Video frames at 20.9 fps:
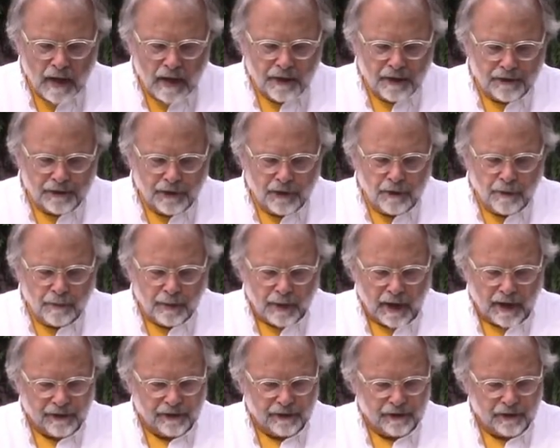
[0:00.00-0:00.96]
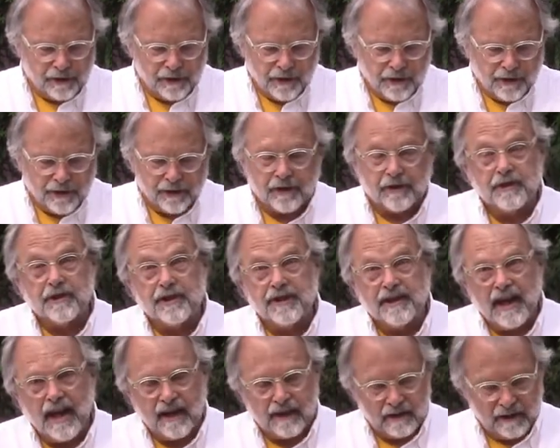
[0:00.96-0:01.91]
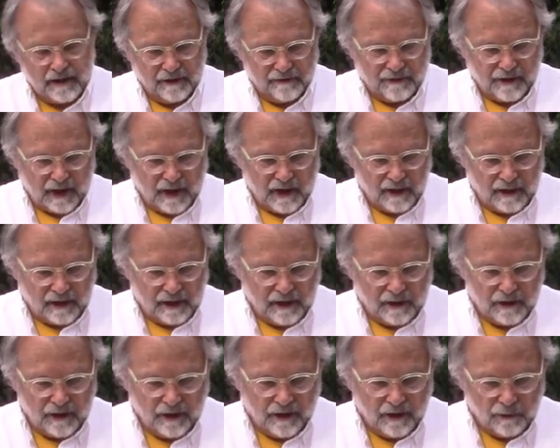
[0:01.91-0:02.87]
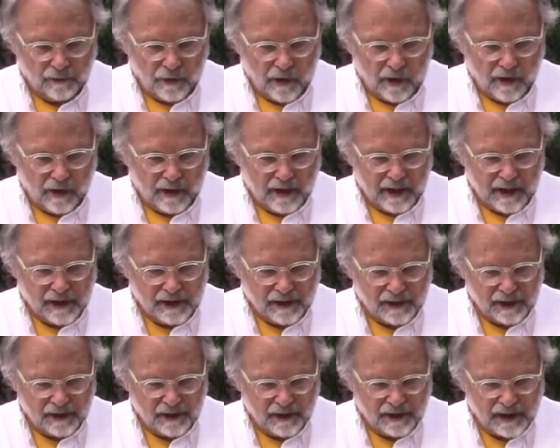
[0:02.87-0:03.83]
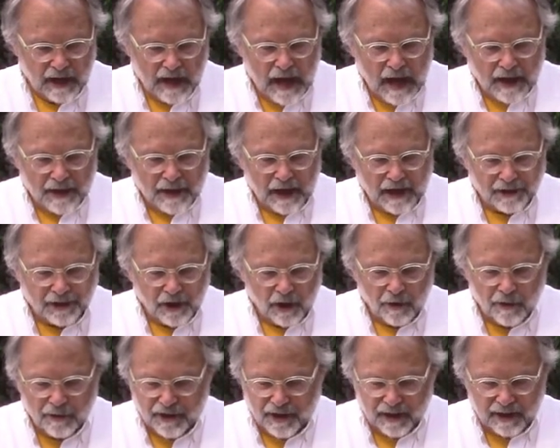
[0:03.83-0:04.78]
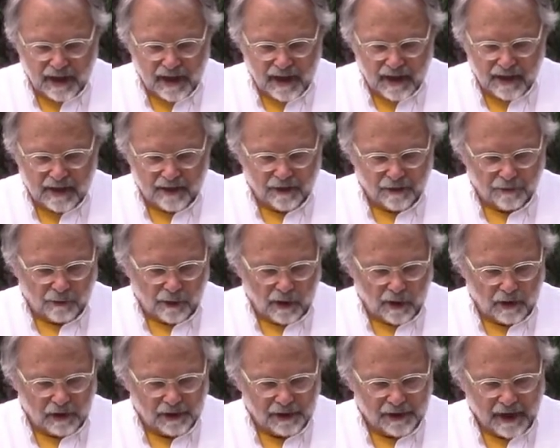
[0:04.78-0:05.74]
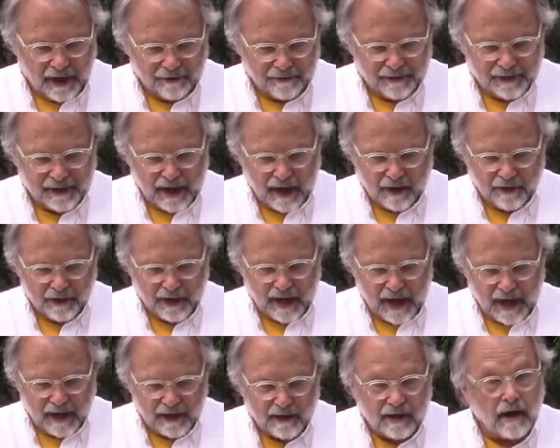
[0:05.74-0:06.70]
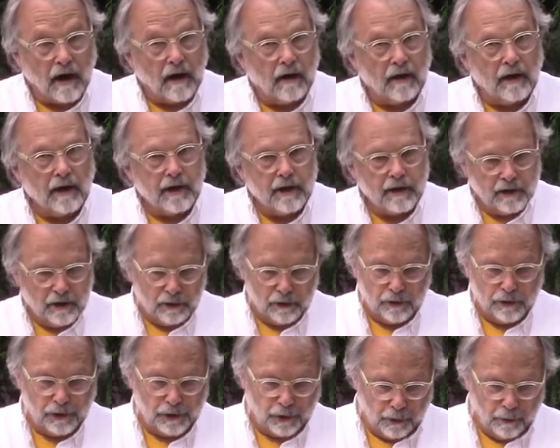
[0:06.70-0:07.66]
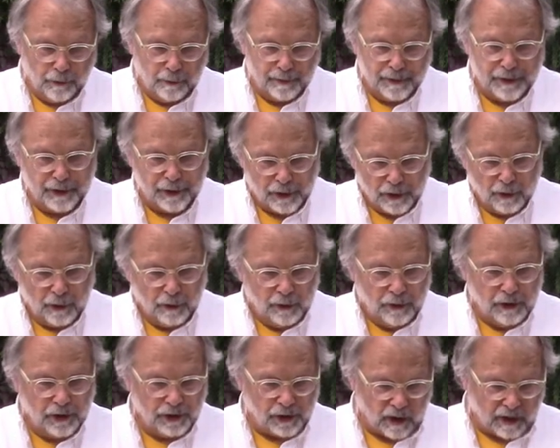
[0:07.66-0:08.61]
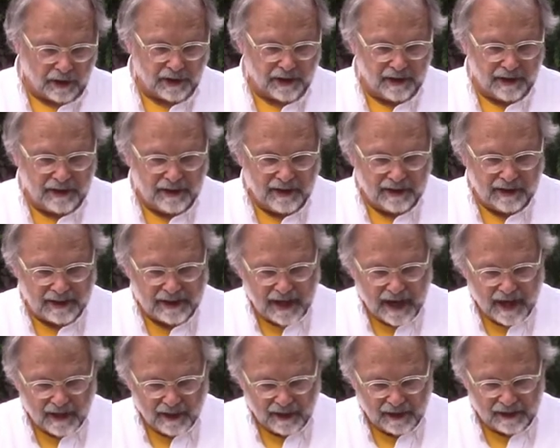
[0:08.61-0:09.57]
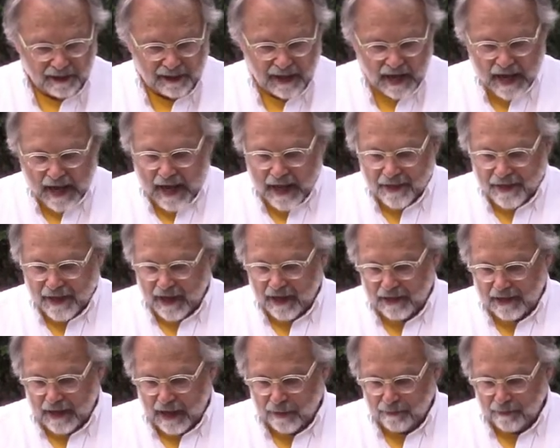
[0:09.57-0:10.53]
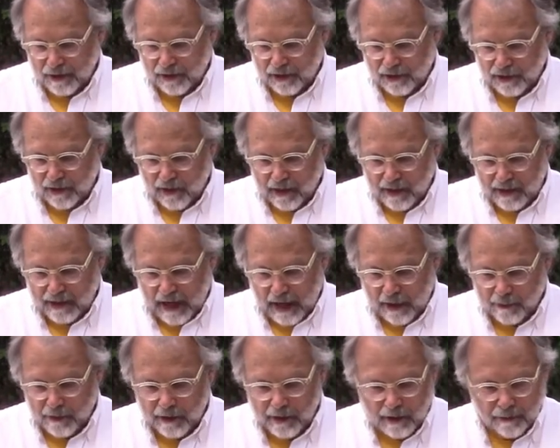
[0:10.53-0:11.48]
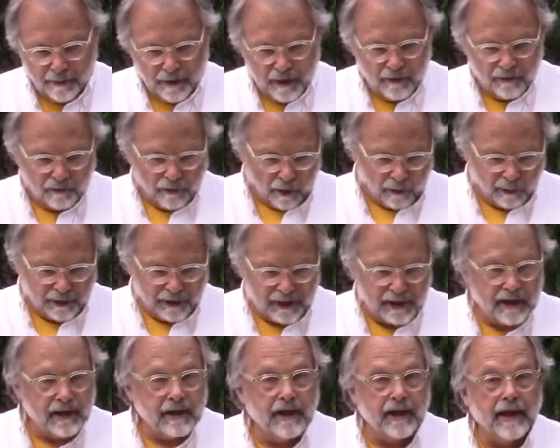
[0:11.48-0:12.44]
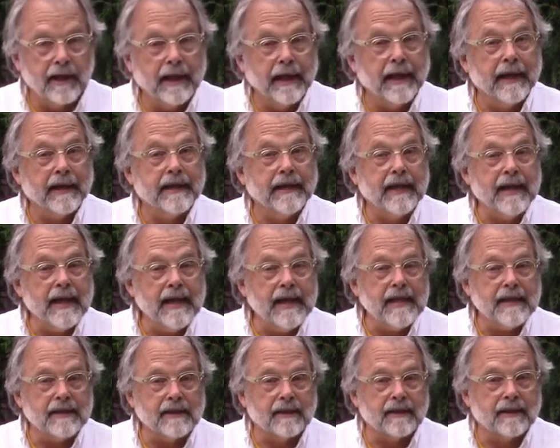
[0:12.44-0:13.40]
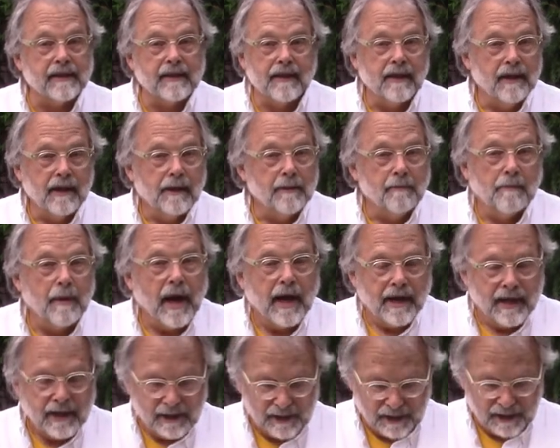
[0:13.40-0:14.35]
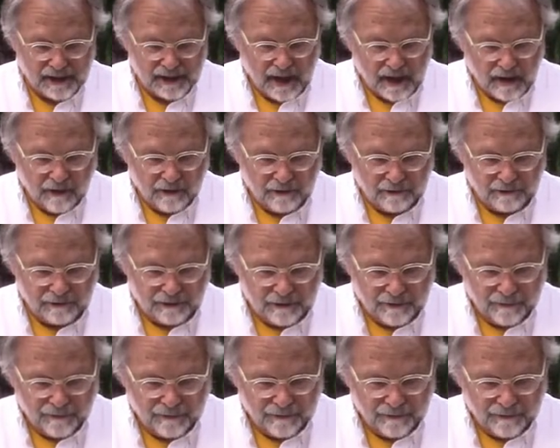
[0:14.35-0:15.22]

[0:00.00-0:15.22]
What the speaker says: The two brothers took their sacks of garlic to the royal kitchens. They showed the king and the royal chefs how to add garlic to soups, stews, sauces, and salads. They demonstrated how it could be roasted, and eaten by itself.